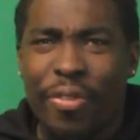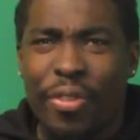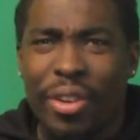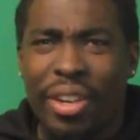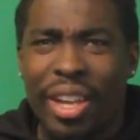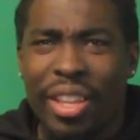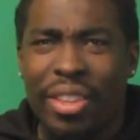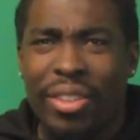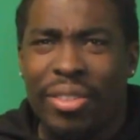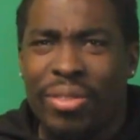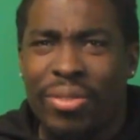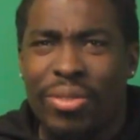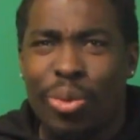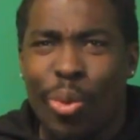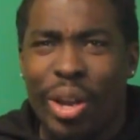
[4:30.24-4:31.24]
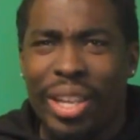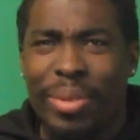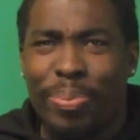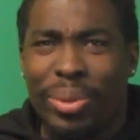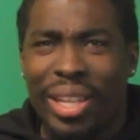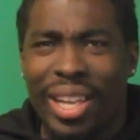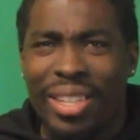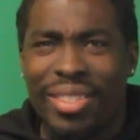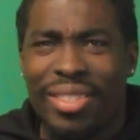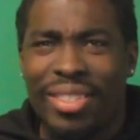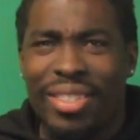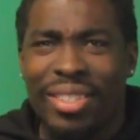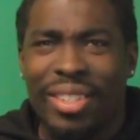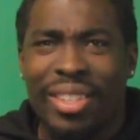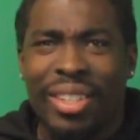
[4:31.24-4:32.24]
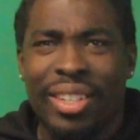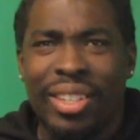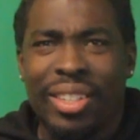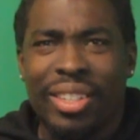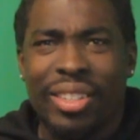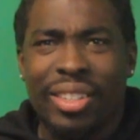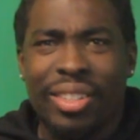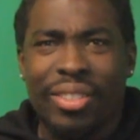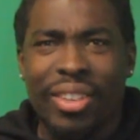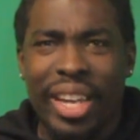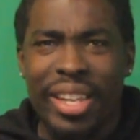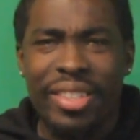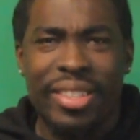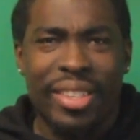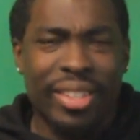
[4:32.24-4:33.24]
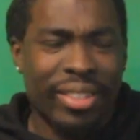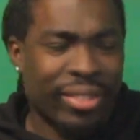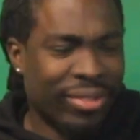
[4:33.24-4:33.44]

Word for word: for another 20 plus? Crazy.